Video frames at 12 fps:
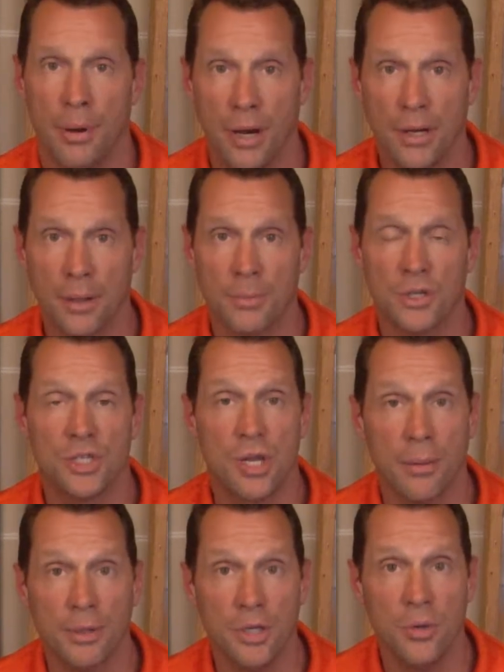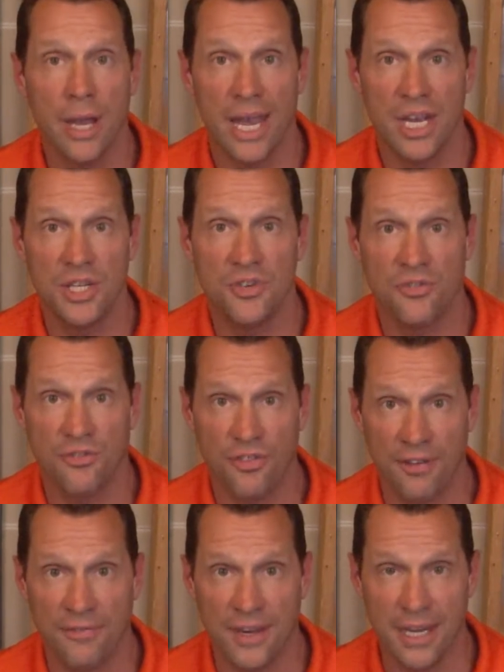Part numbers
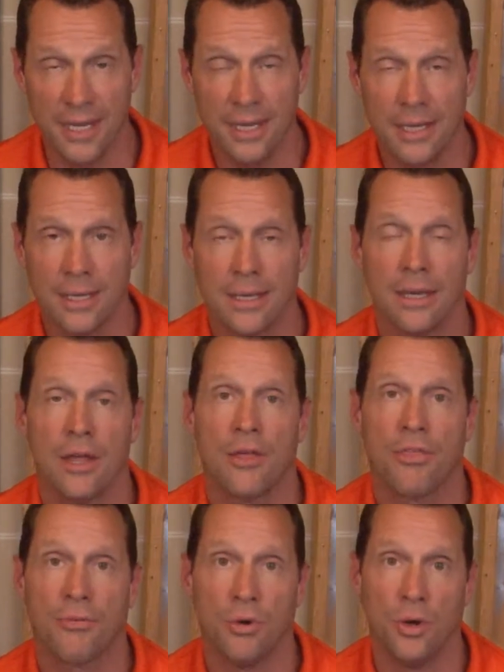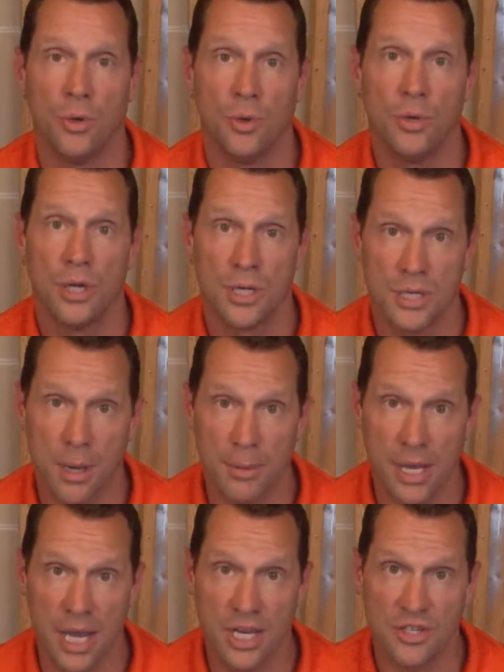WH50 through
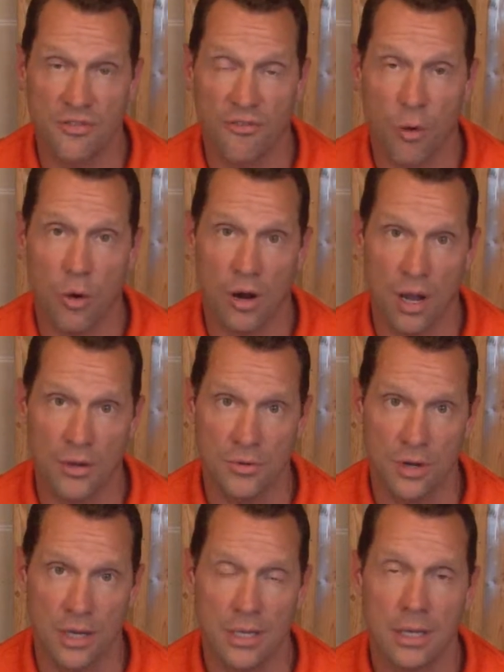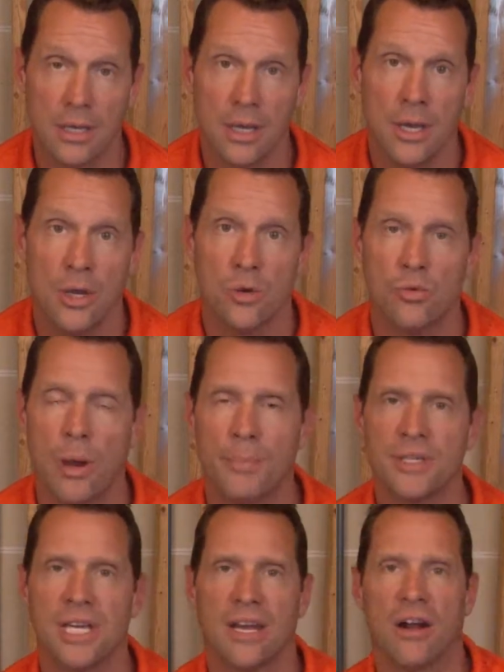WH400
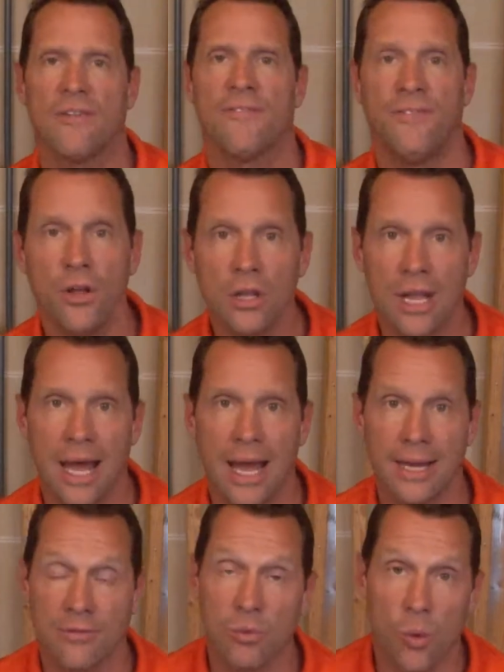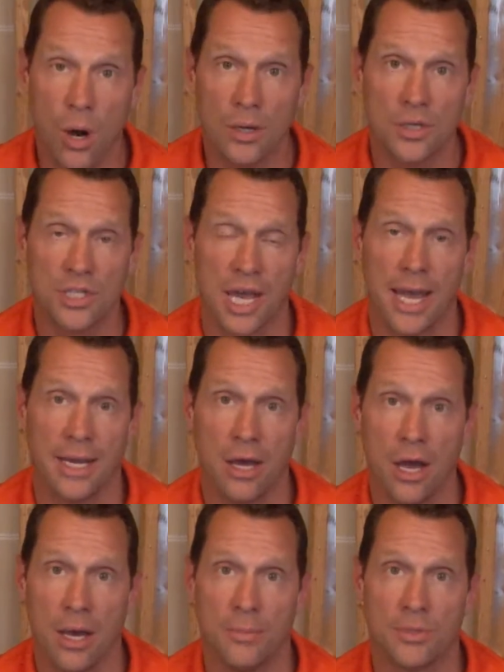represent our full line of watertight
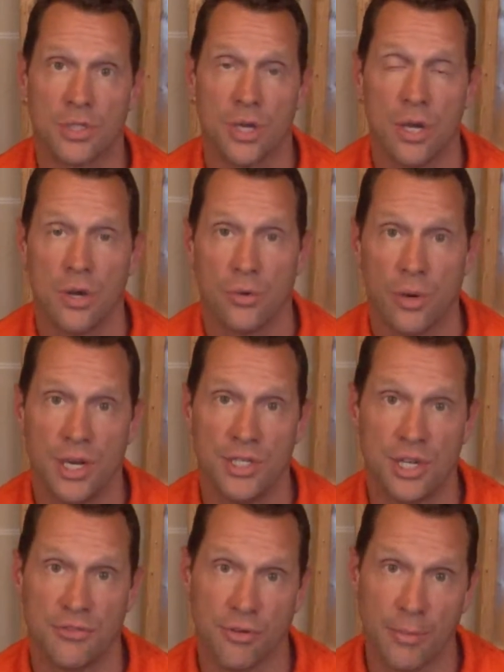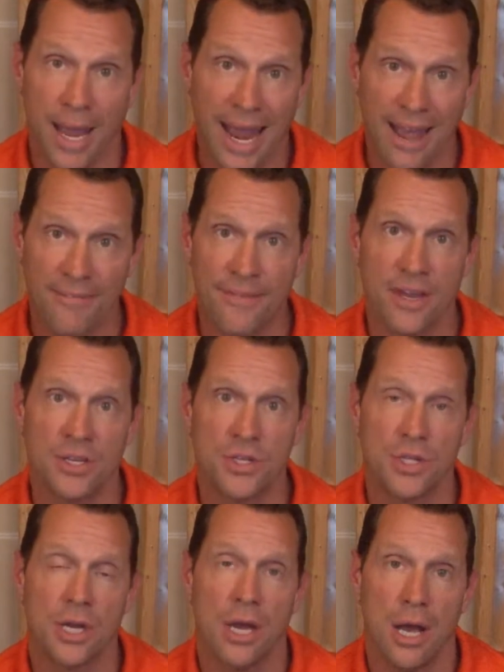hubs ranging from half
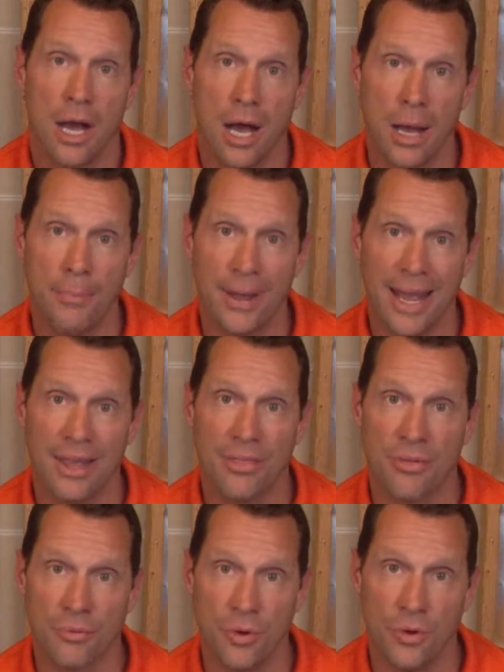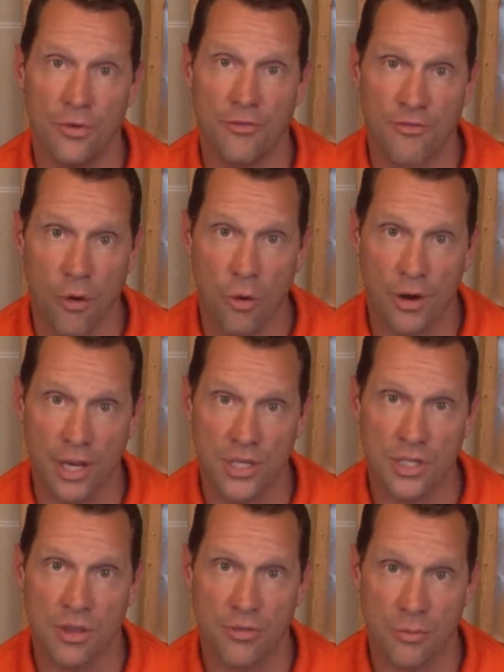inch up and through 4
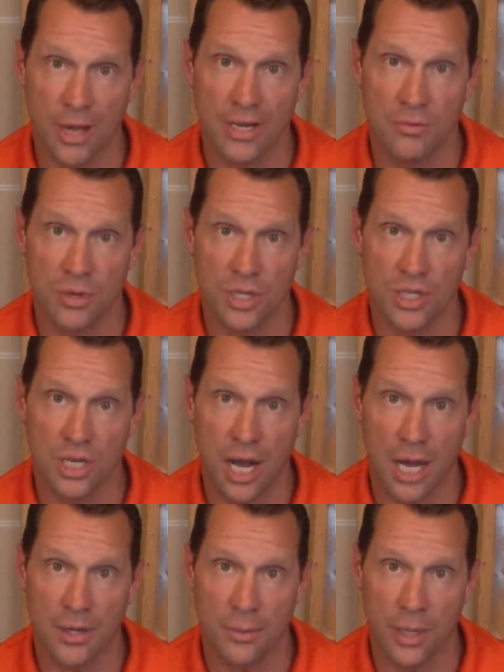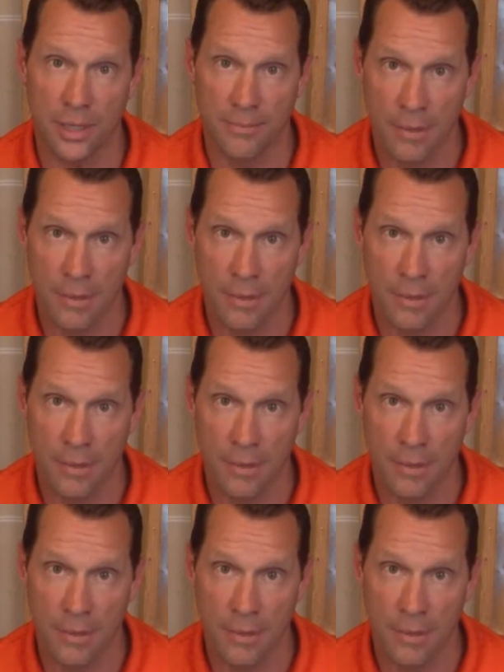inch threaded rigid conduit.